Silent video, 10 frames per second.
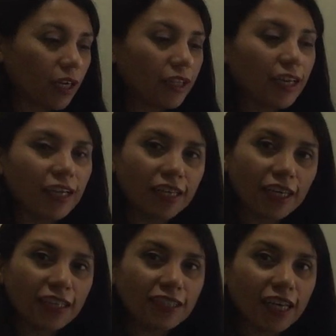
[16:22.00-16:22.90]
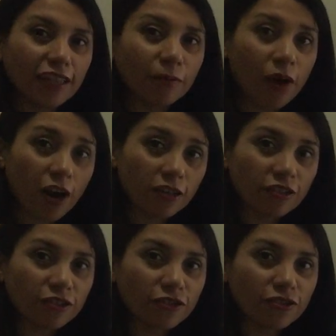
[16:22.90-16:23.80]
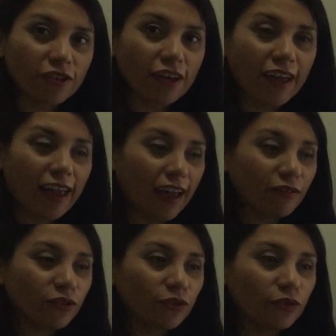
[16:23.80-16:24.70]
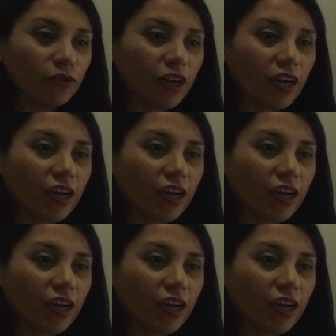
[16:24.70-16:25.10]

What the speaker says: The idea is that the partners have to